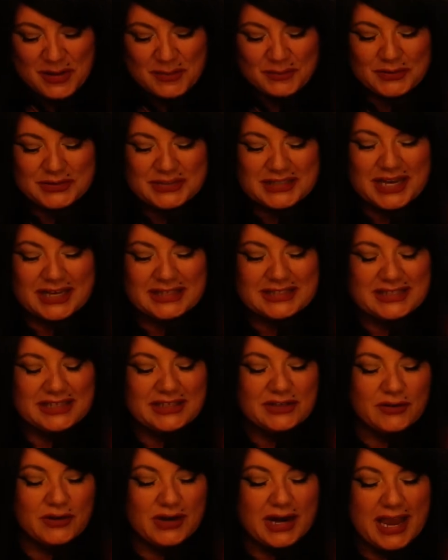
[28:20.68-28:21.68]
Protecting
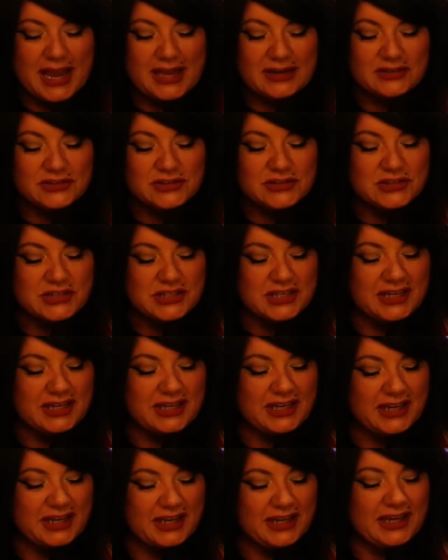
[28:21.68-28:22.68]
your
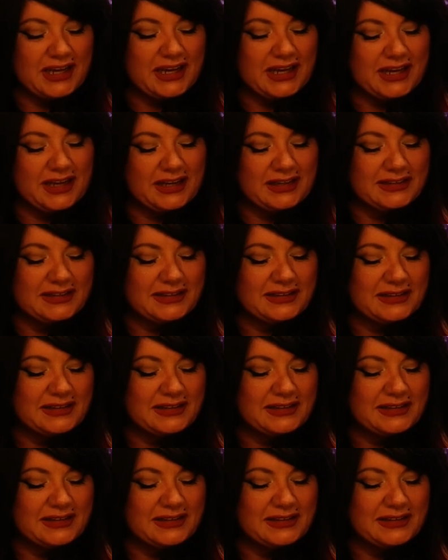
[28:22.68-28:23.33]
energy,